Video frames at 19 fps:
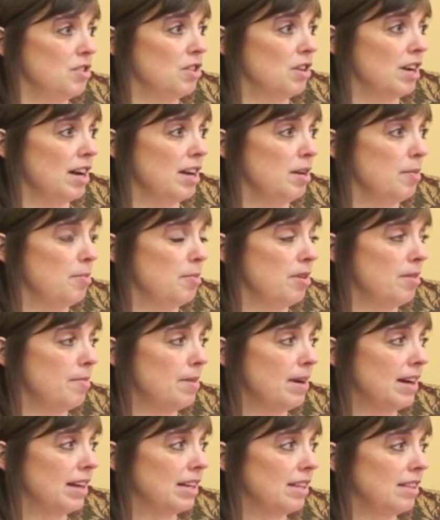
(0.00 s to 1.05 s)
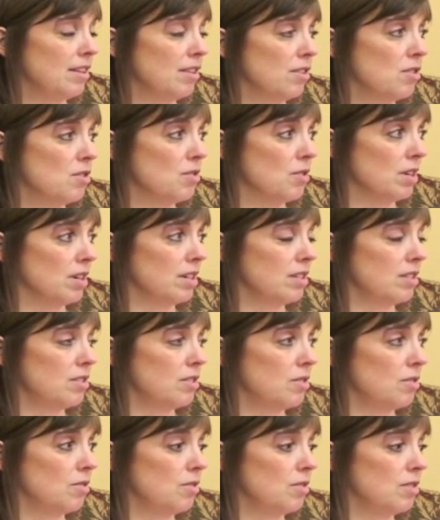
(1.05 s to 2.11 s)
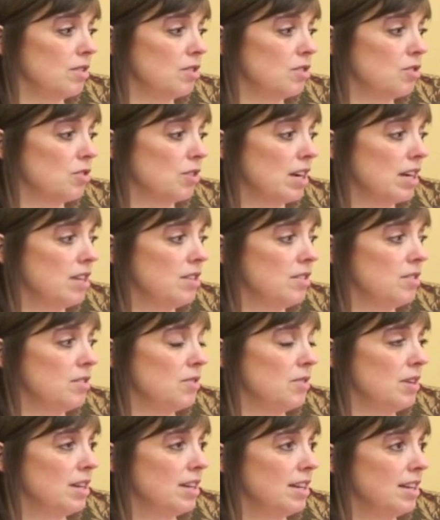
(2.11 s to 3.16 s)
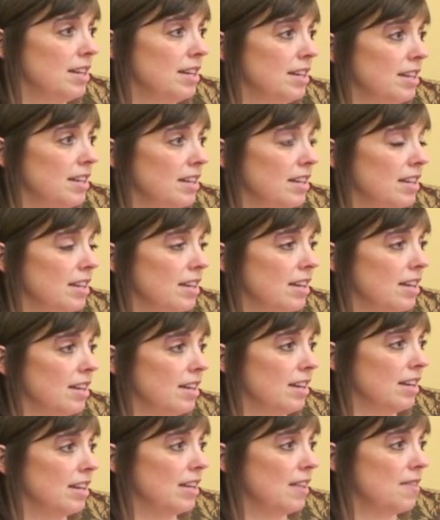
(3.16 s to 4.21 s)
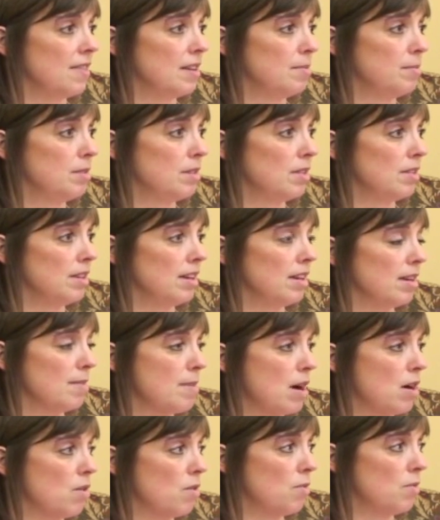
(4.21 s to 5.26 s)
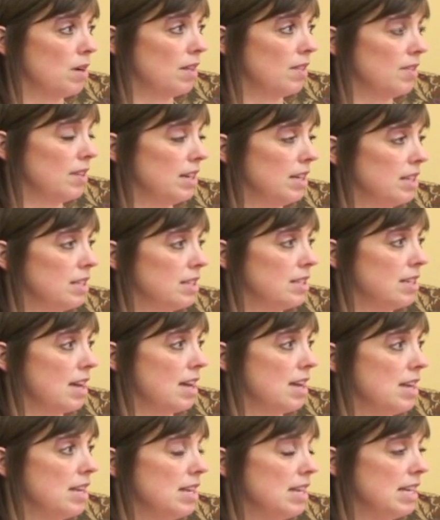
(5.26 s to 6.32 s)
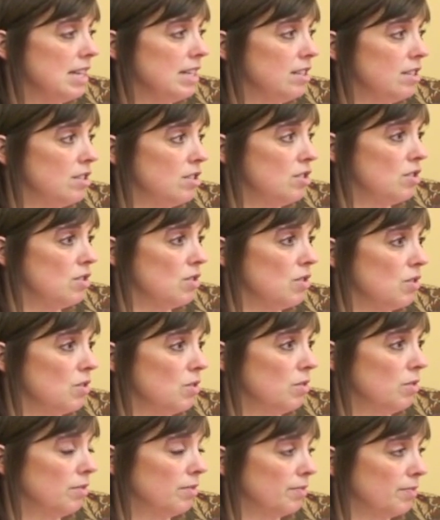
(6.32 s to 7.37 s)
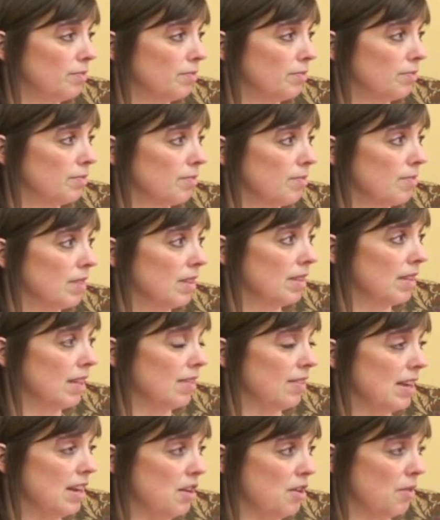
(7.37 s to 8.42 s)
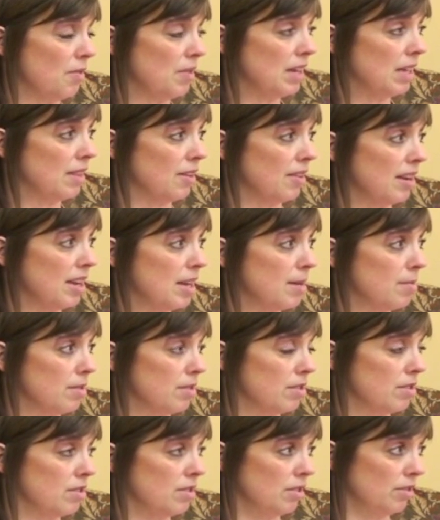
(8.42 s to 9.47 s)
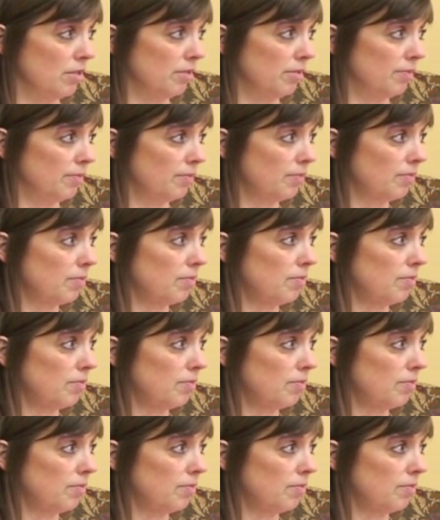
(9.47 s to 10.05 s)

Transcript: So you kind of put it back in their court. So try to get them to think about what things they need to do that they don't think they're able to do.